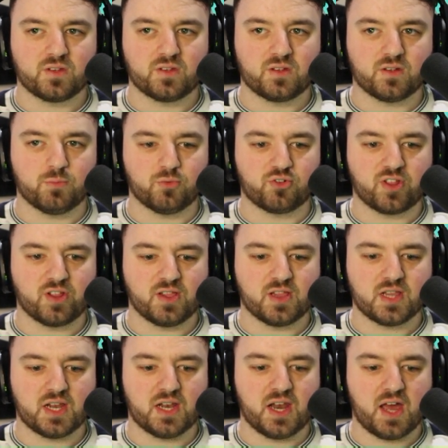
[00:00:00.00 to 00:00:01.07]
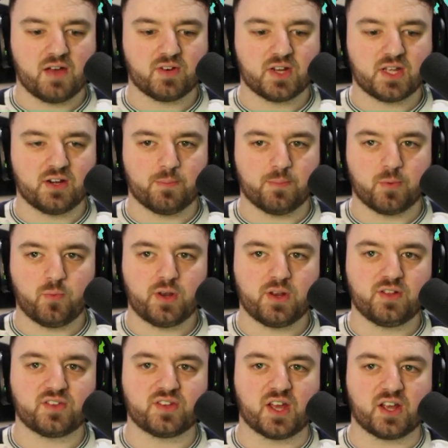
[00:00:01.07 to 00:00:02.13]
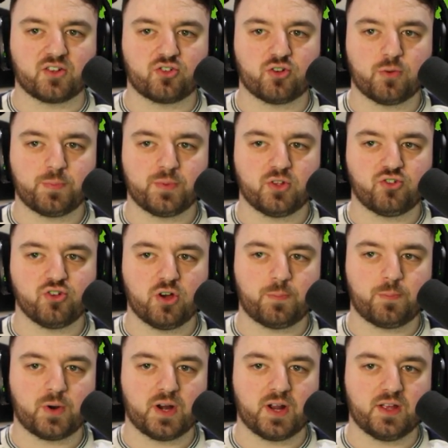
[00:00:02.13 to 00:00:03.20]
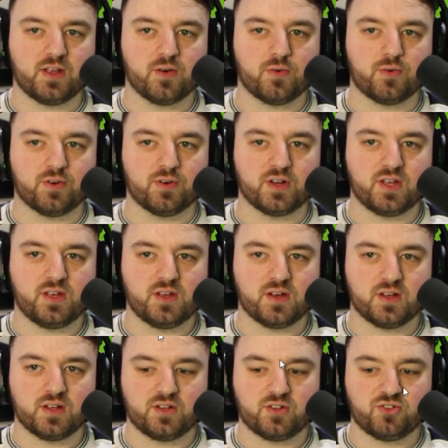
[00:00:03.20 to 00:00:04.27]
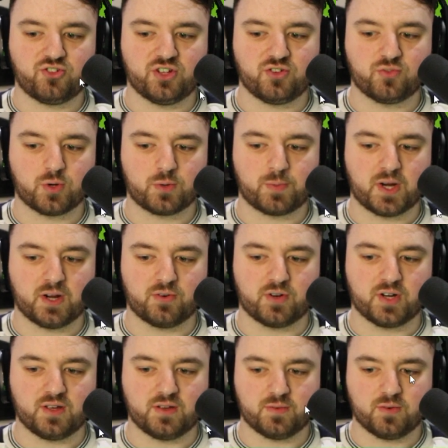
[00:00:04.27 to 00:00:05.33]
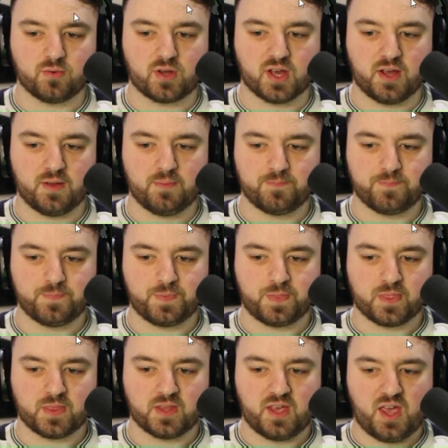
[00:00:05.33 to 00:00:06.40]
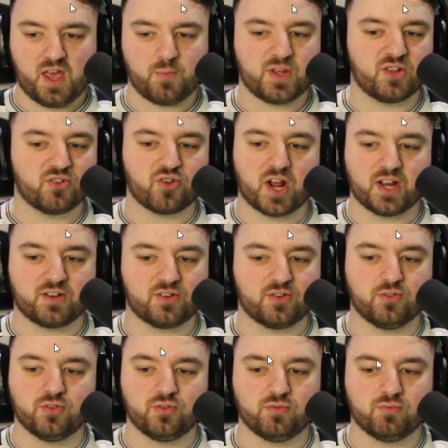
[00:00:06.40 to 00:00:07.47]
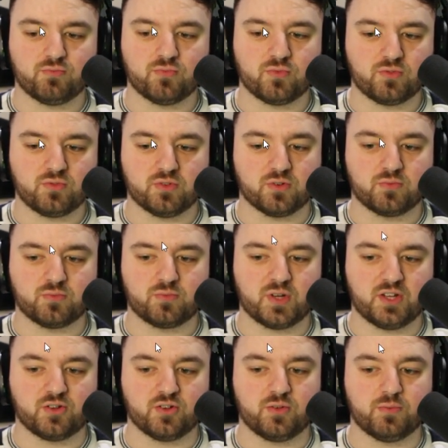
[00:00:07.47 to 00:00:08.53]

We're still leveling up. What is next? Open the job priority and change work priority. Okay. Yeah, we can drag to redo.